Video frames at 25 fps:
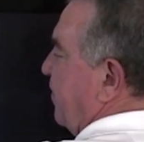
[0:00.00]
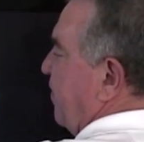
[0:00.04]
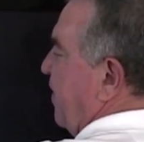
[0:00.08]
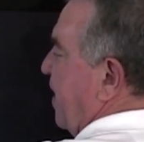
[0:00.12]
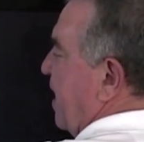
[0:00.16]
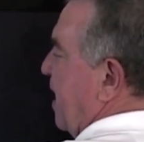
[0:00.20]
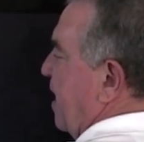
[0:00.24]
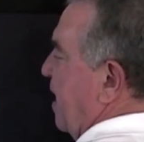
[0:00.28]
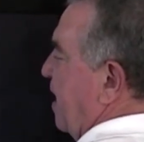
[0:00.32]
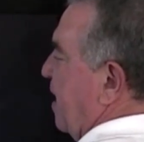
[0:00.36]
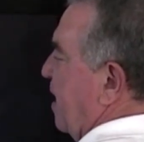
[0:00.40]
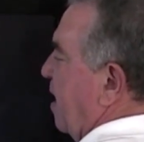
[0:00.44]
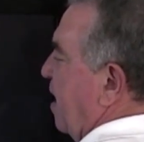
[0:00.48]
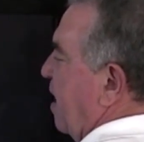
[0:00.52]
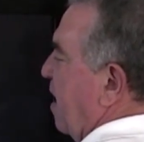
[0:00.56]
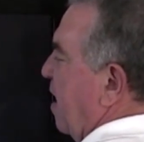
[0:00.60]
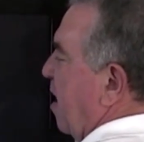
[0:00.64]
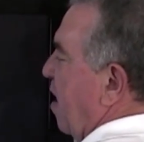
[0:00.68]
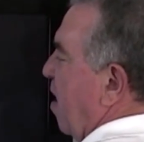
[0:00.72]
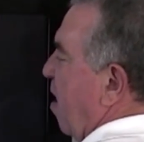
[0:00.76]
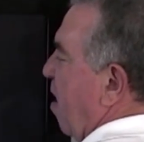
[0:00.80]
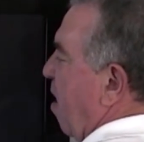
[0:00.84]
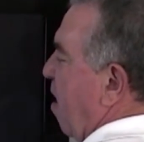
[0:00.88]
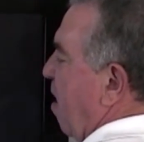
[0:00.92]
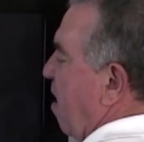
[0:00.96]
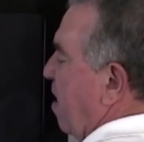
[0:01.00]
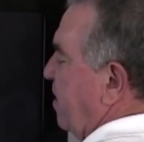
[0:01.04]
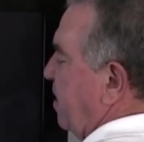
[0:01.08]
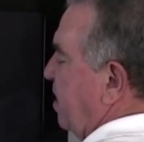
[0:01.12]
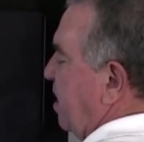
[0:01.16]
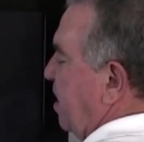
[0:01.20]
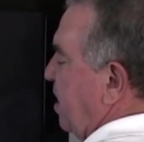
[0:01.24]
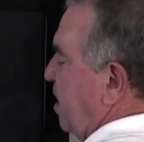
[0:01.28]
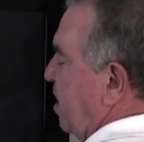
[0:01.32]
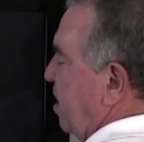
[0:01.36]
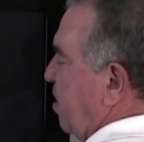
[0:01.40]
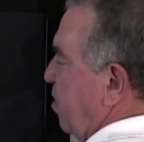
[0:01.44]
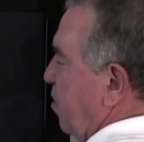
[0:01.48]
fan,
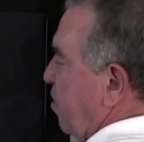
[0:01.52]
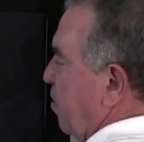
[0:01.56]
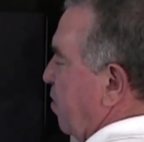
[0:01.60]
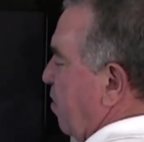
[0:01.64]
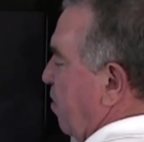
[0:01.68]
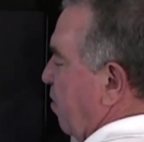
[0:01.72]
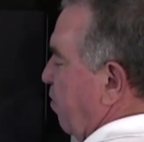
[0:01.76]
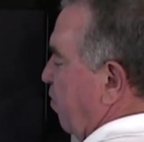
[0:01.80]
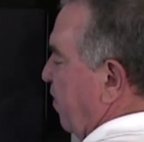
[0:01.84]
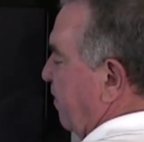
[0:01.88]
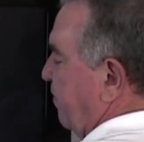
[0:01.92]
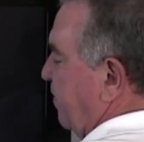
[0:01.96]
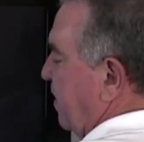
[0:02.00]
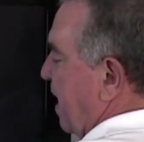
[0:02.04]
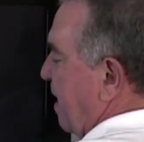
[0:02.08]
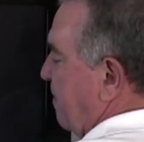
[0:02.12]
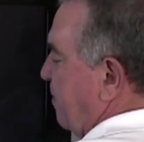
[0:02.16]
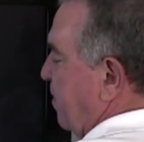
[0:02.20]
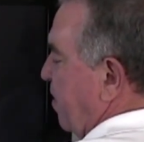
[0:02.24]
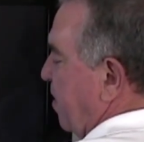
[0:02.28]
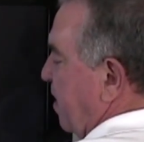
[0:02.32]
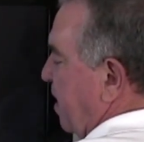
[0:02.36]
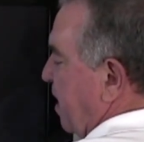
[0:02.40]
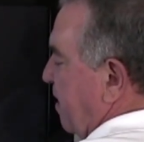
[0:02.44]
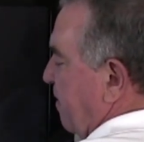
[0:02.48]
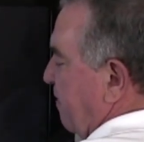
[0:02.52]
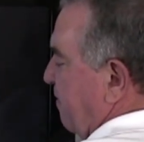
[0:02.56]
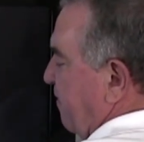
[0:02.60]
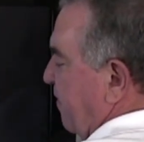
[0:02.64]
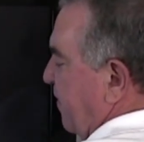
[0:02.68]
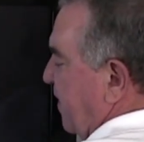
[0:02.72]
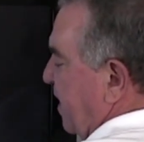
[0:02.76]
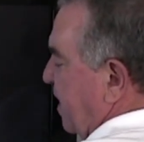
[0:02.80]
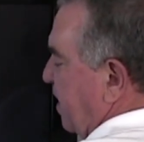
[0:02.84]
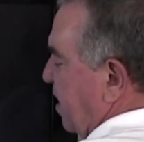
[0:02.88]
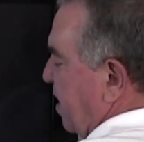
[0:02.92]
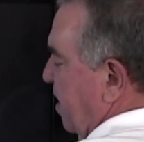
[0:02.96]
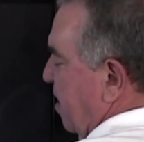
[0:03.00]
RTU, rooftop unit,
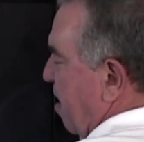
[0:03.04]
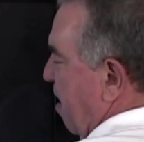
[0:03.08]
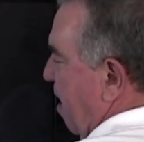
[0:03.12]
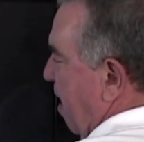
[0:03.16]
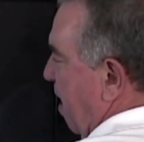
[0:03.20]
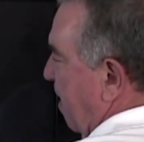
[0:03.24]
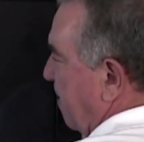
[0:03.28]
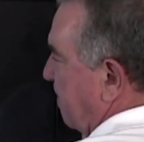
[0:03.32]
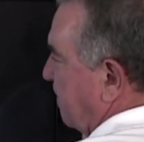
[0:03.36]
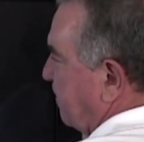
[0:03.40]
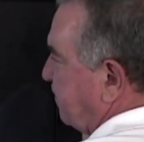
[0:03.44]
VTR.